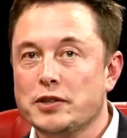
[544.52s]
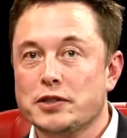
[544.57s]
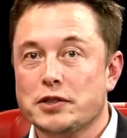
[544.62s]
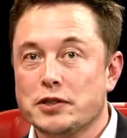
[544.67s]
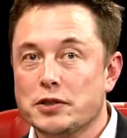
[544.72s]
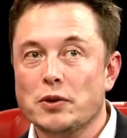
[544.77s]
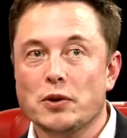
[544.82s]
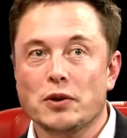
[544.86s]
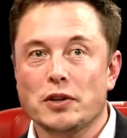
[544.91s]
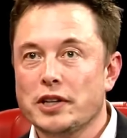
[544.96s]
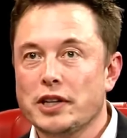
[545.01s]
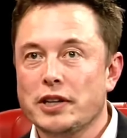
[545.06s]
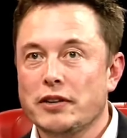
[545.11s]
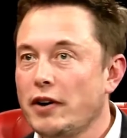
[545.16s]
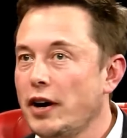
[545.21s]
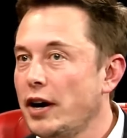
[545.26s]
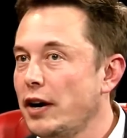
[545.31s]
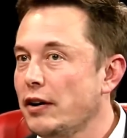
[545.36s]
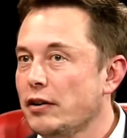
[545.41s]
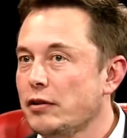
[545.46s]
because it's called
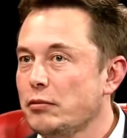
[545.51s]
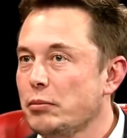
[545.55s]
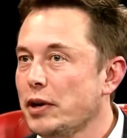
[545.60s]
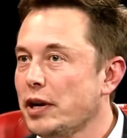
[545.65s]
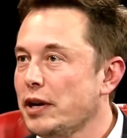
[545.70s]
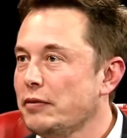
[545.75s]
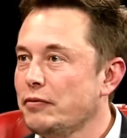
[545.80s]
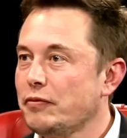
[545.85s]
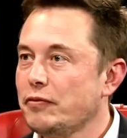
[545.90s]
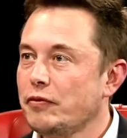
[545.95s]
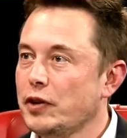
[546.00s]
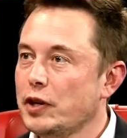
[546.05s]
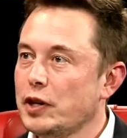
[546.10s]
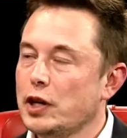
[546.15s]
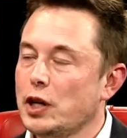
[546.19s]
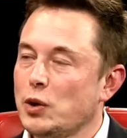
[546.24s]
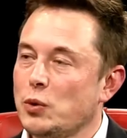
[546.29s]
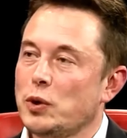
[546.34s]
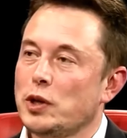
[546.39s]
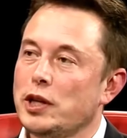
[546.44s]
lithium ion, but it,
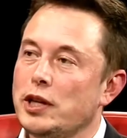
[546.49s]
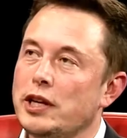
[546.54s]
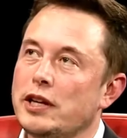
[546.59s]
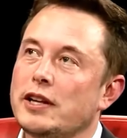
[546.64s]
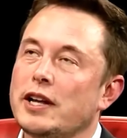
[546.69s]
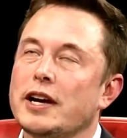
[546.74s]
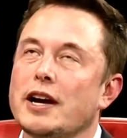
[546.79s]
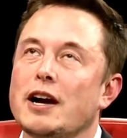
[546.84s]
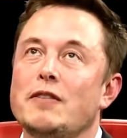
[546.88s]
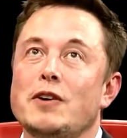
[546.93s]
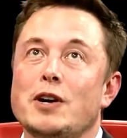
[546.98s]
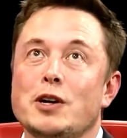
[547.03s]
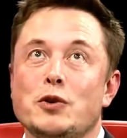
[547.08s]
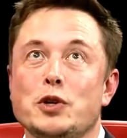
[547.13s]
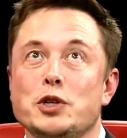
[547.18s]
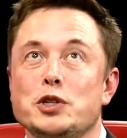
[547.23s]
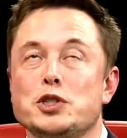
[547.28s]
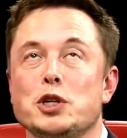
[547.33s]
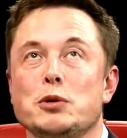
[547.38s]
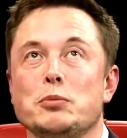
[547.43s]
it, it really, like our
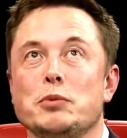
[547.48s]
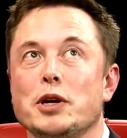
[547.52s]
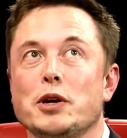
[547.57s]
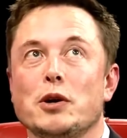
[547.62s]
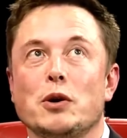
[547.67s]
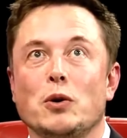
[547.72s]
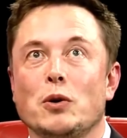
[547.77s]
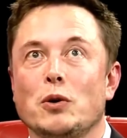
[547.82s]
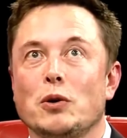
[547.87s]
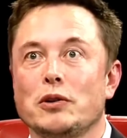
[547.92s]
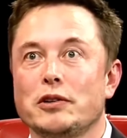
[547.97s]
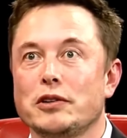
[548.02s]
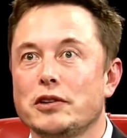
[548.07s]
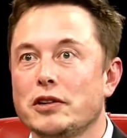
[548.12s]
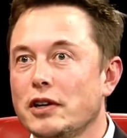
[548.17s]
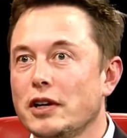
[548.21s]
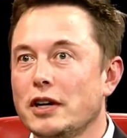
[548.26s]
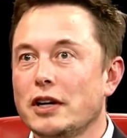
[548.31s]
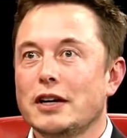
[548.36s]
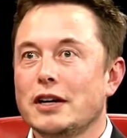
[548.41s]
battery should be
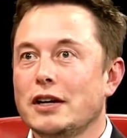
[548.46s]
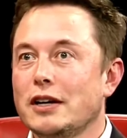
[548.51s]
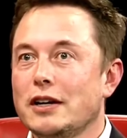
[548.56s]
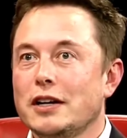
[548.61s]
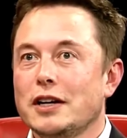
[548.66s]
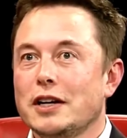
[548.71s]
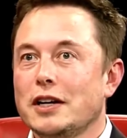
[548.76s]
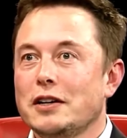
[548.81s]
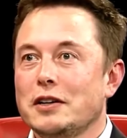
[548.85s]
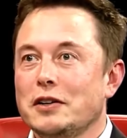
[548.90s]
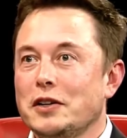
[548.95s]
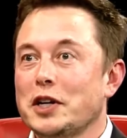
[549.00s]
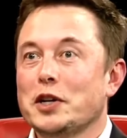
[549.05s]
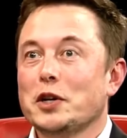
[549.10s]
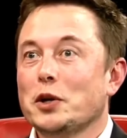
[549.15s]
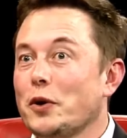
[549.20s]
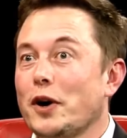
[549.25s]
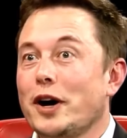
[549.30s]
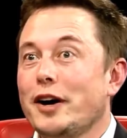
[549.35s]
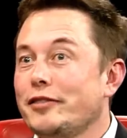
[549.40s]
called
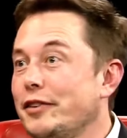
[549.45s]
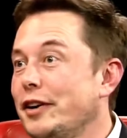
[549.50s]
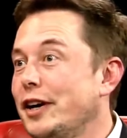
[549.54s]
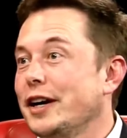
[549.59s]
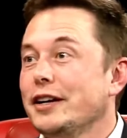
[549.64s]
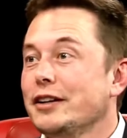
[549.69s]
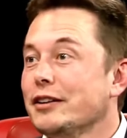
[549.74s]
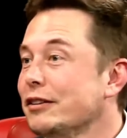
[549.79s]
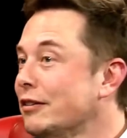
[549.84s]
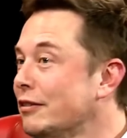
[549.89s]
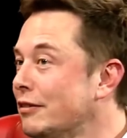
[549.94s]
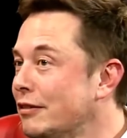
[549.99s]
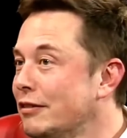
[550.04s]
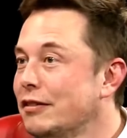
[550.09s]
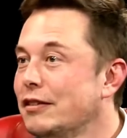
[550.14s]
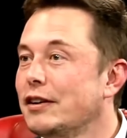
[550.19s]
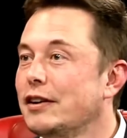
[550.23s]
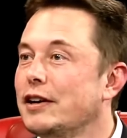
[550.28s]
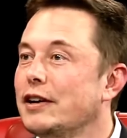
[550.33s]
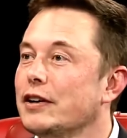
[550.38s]
nickel graphite
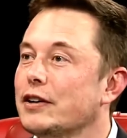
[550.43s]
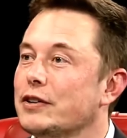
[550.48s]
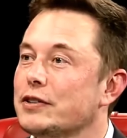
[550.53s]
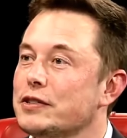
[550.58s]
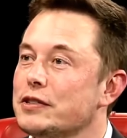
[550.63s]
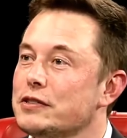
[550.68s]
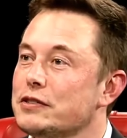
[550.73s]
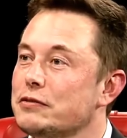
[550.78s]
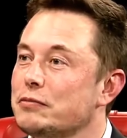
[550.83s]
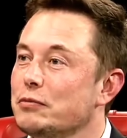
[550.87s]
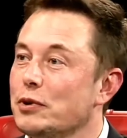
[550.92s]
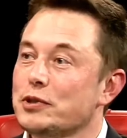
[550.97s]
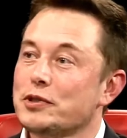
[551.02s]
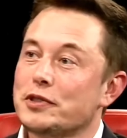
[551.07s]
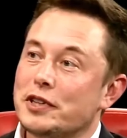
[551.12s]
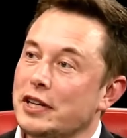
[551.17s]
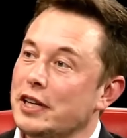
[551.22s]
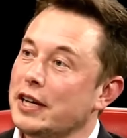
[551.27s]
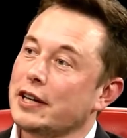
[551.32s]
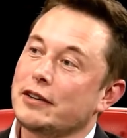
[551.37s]
because uh, it's
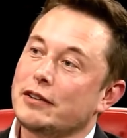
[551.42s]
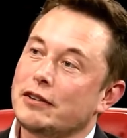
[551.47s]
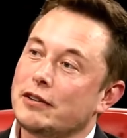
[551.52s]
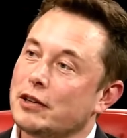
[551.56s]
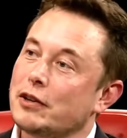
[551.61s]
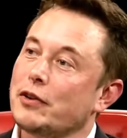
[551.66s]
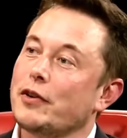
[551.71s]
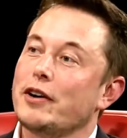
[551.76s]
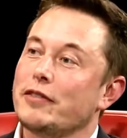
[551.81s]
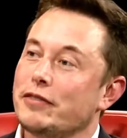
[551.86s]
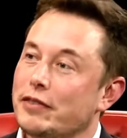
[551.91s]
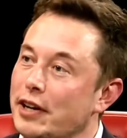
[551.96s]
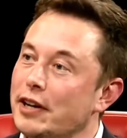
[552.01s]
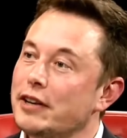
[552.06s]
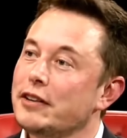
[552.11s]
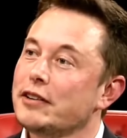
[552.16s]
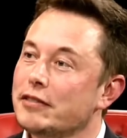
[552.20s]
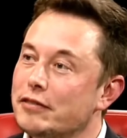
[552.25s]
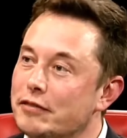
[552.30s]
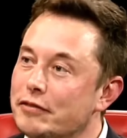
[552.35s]
mostly nickel and
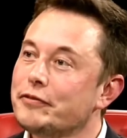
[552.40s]
graphite.